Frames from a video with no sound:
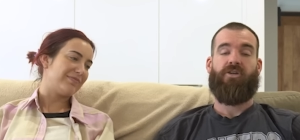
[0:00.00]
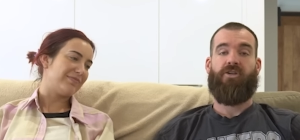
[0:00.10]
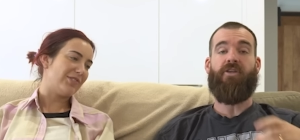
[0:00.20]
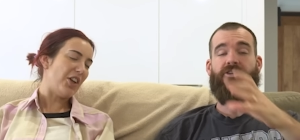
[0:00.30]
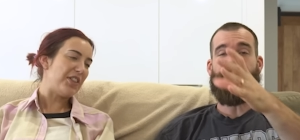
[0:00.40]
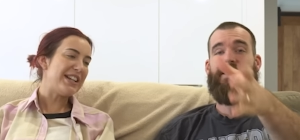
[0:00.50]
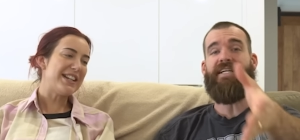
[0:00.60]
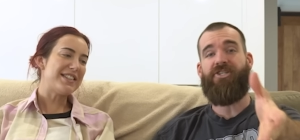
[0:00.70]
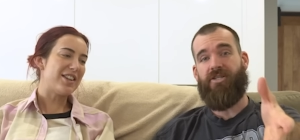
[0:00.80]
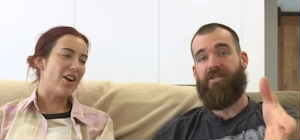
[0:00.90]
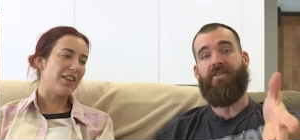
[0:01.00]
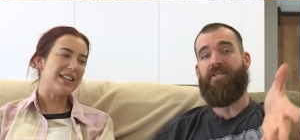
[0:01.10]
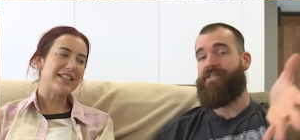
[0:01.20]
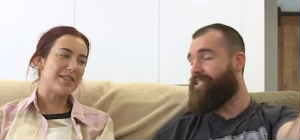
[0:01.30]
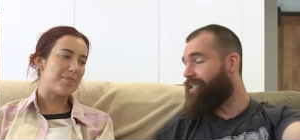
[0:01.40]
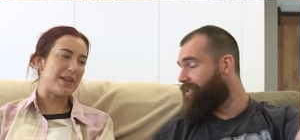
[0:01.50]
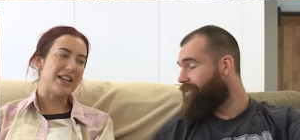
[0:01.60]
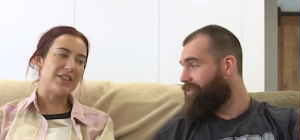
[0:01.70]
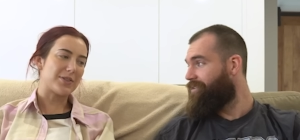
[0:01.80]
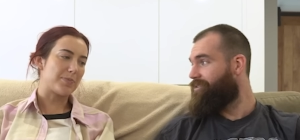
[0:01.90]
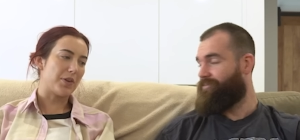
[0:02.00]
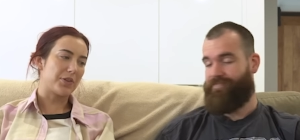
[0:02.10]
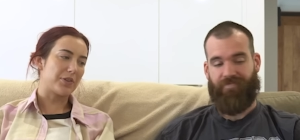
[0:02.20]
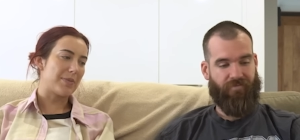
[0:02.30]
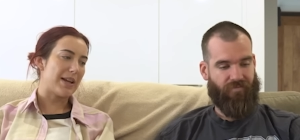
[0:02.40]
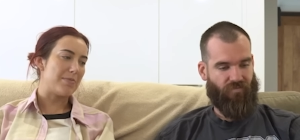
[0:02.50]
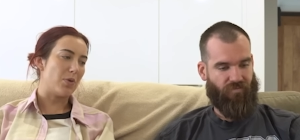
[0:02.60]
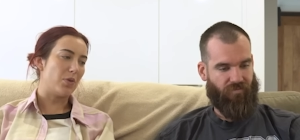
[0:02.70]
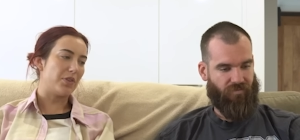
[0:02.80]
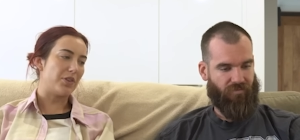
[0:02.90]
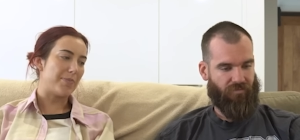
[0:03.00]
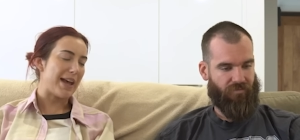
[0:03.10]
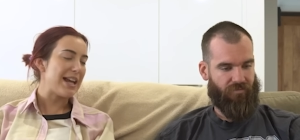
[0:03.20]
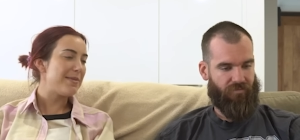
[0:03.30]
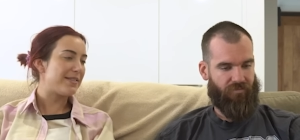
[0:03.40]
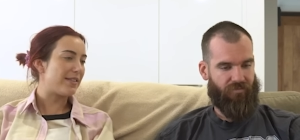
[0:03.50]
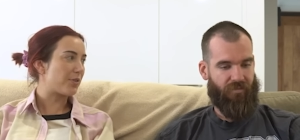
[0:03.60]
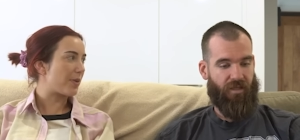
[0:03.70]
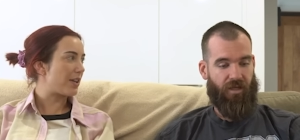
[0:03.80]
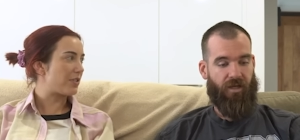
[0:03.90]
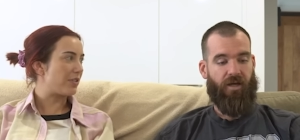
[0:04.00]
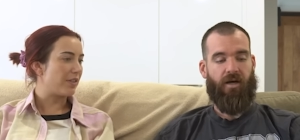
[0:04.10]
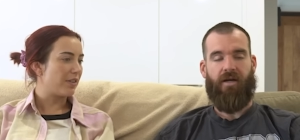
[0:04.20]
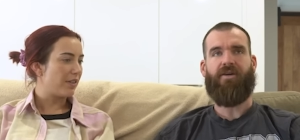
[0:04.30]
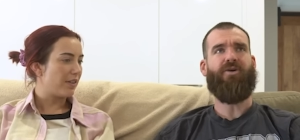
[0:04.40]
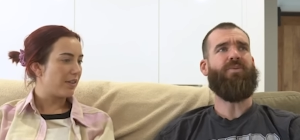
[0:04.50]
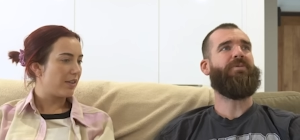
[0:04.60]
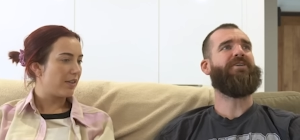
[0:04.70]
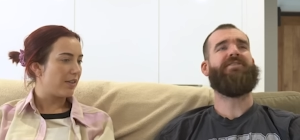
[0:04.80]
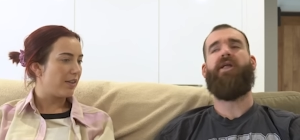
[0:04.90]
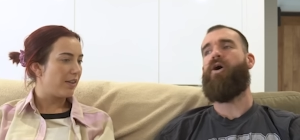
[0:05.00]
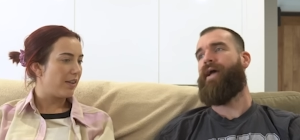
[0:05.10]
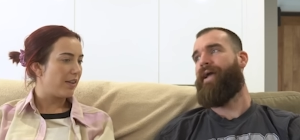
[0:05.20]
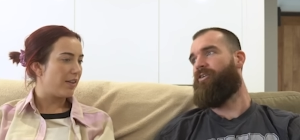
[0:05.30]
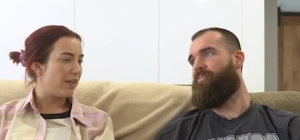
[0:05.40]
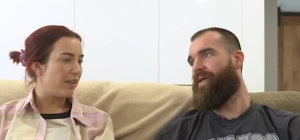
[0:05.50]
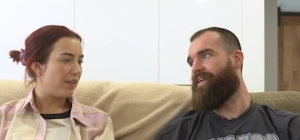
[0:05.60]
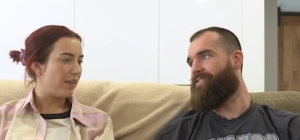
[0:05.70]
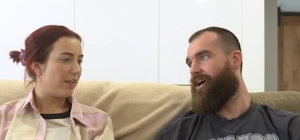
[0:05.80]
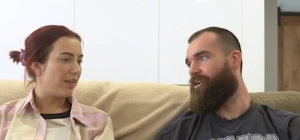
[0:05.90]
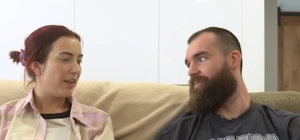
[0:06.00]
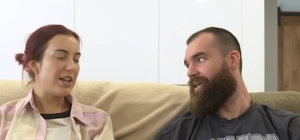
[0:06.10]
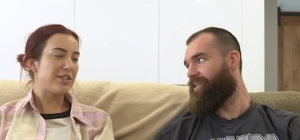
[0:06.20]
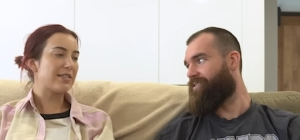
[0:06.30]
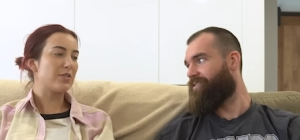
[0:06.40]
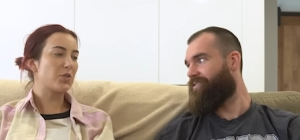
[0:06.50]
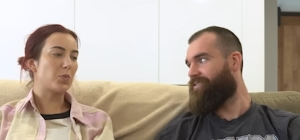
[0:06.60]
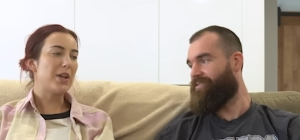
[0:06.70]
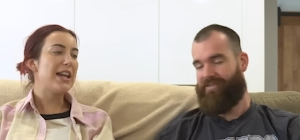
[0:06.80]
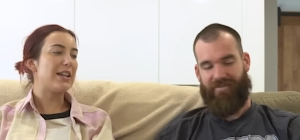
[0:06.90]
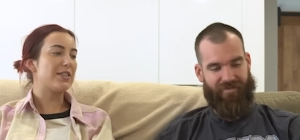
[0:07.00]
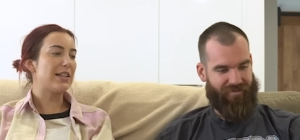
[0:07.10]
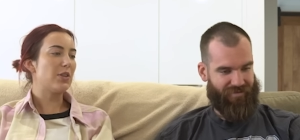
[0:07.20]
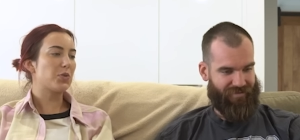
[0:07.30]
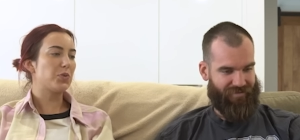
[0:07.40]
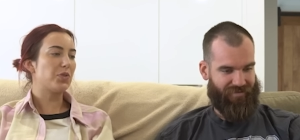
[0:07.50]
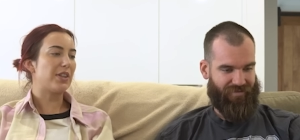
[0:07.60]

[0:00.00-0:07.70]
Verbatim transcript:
Speaker 1: Not that you did. Ju- not I think that you it's did. the beard
Speaker 2: that's bothering me more than the baby situation. Because long hair
Speaker 1: and beards don't mix. It just
Speaker 2: looks weird. You see, it looks real